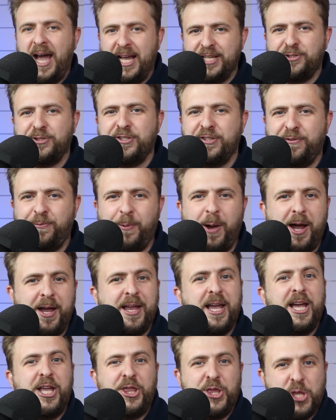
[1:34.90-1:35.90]
Ask yourself
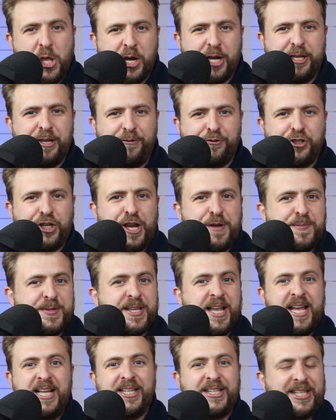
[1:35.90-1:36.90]
why. Not enough
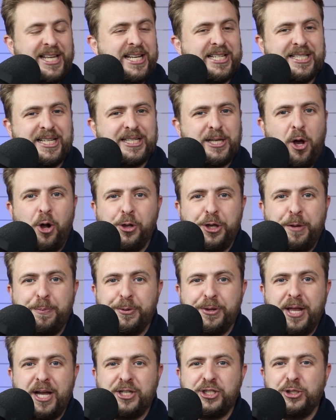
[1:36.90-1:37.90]
chips. Tesla's holding
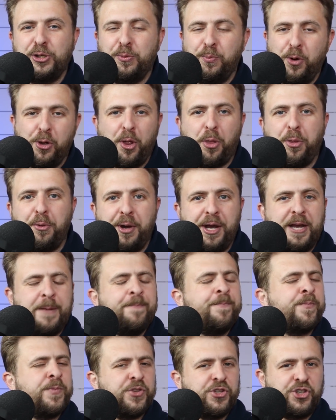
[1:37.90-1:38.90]
production on Model 3.
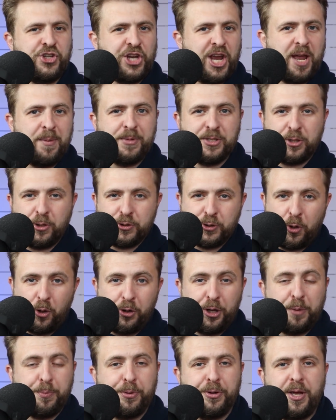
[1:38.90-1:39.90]
GM is also
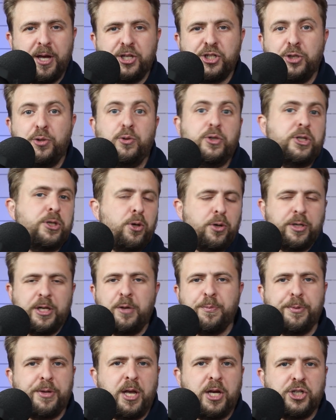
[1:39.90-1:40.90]
holding production or slowing
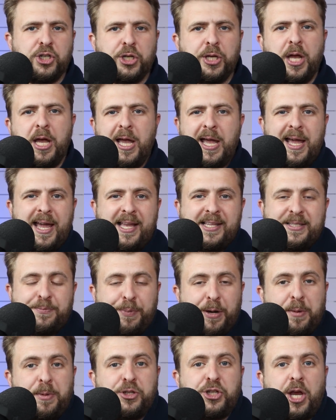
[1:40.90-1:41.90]
down production. It's
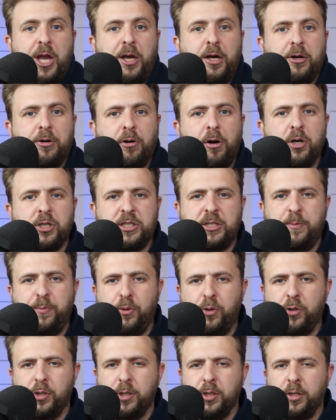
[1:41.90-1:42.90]
pretty much across the
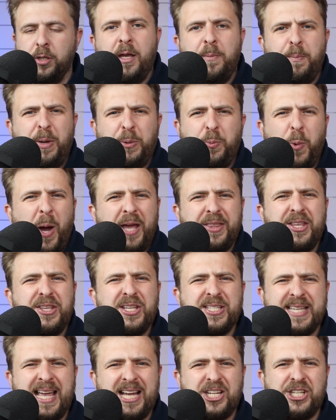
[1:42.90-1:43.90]
board. But why did
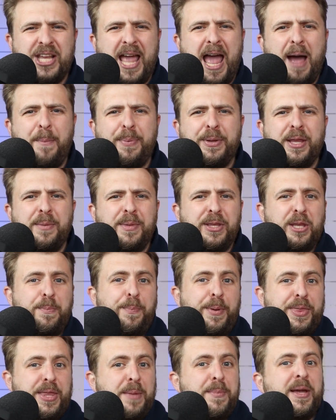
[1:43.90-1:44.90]
this actually happen? I mean, the
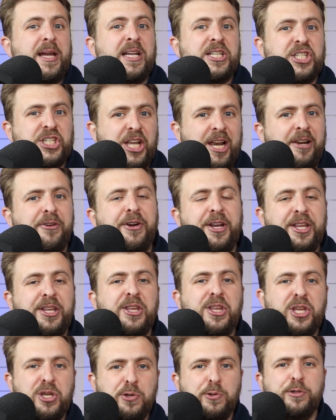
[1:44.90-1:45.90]
pandemic
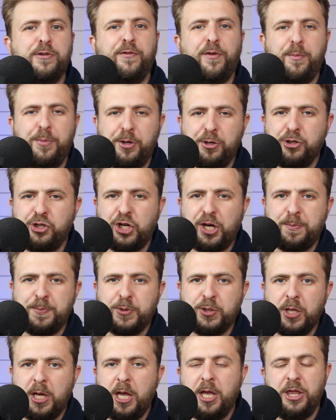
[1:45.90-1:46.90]
accelerated the use of computer
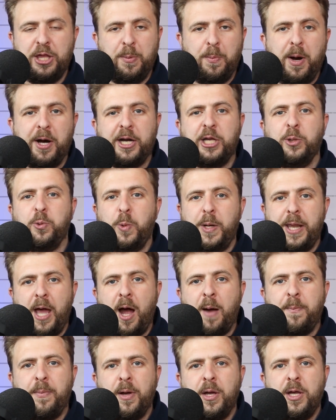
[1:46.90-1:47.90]
chips. The market went
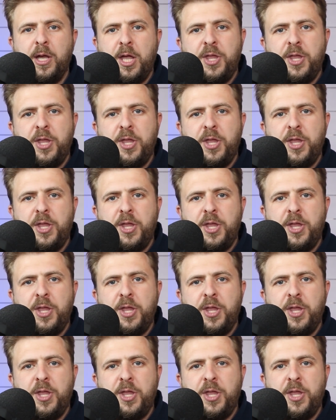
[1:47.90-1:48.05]
up.